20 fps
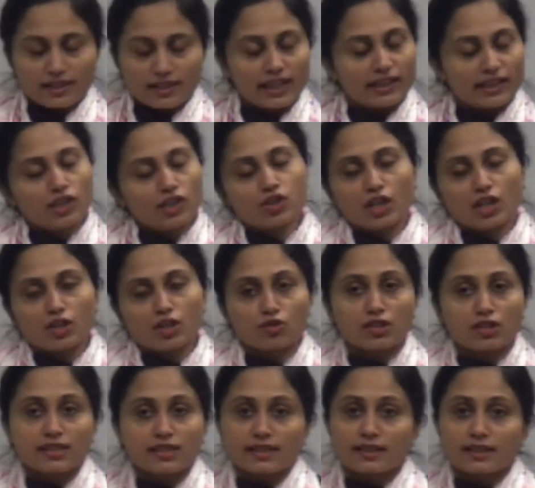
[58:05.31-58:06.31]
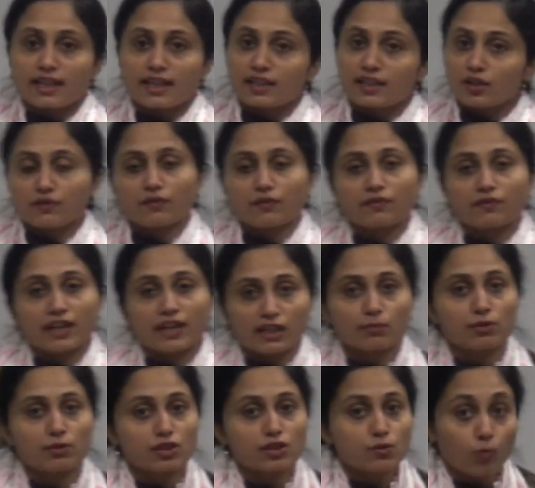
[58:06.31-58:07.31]
any changes in any of the
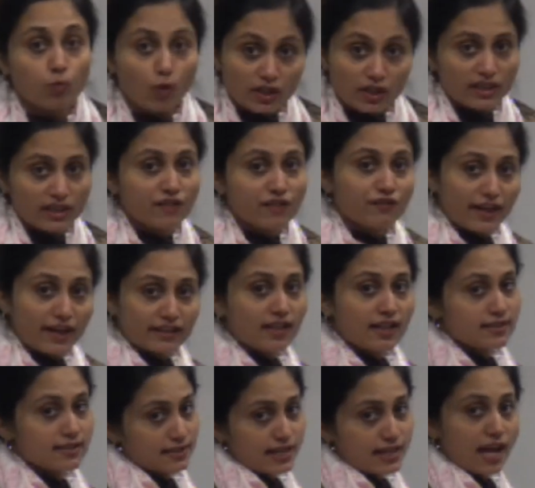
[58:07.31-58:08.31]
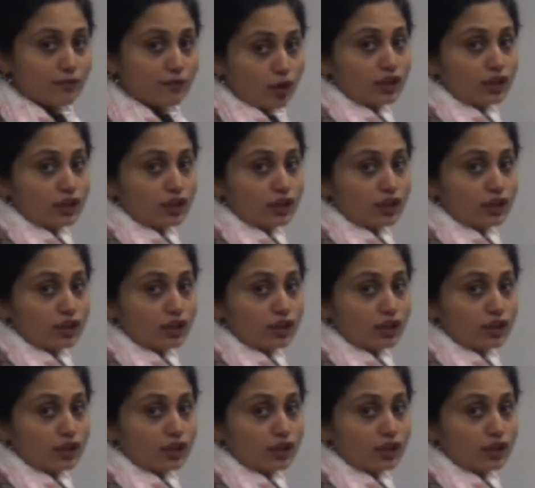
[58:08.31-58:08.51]
variables, what effect does it have on the